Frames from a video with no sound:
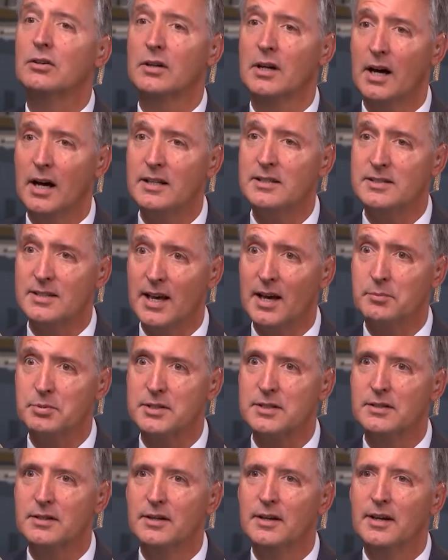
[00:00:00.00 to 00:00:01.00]

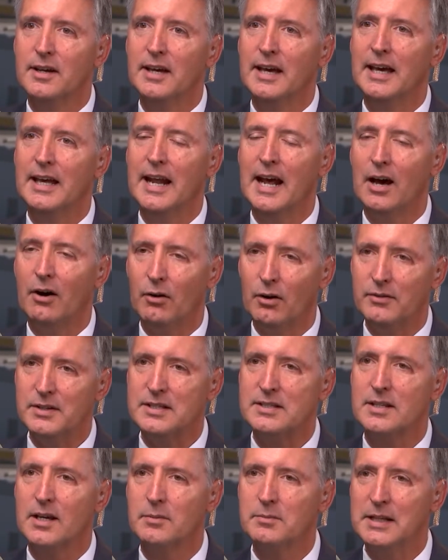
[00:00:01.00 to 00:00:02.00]
concepts, and how all
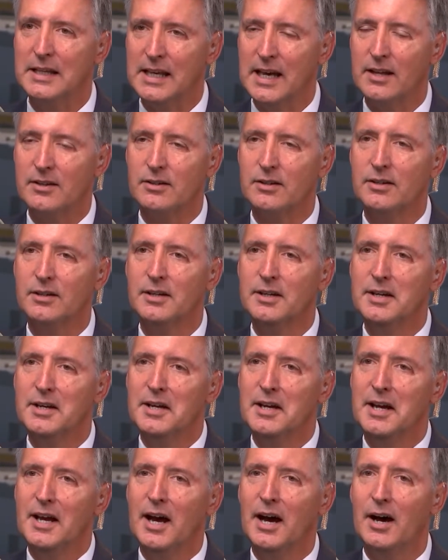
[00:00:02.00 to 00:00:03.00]
these come together
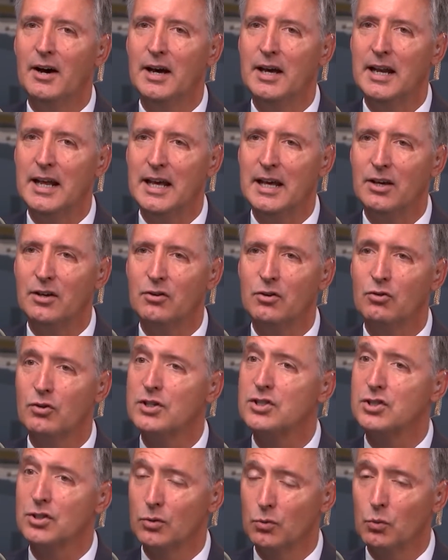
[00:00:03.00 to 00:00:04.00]
in a
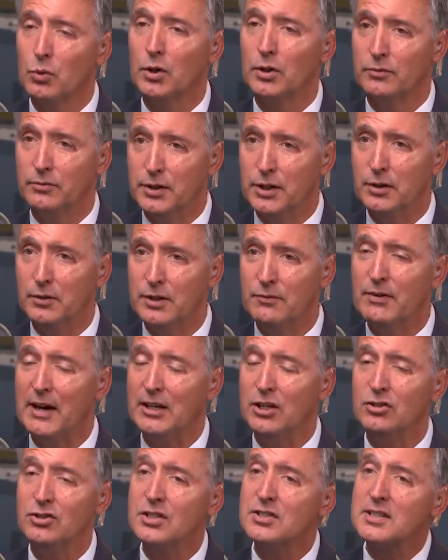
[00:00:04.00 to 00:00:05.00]
Christian worldview. In
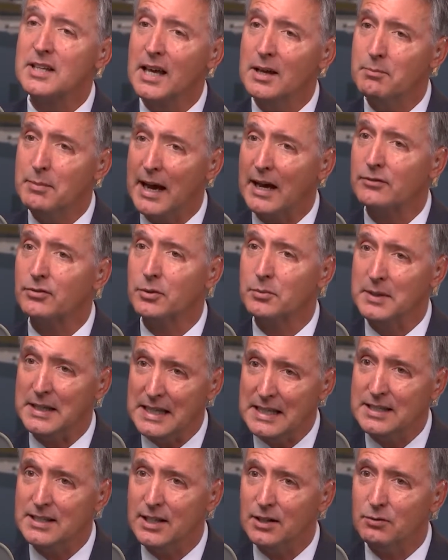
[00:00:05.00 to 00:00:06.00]
fact, you just came back from
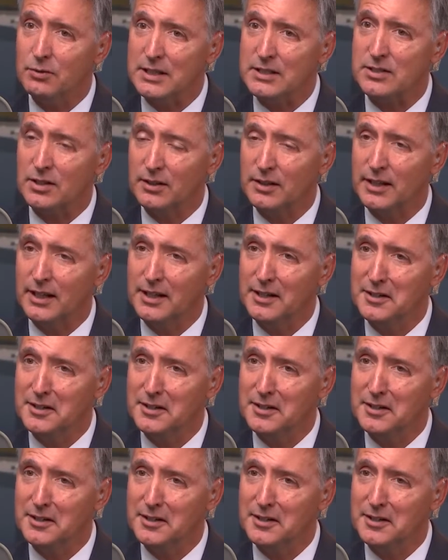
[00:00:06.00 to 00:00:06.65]
India recently,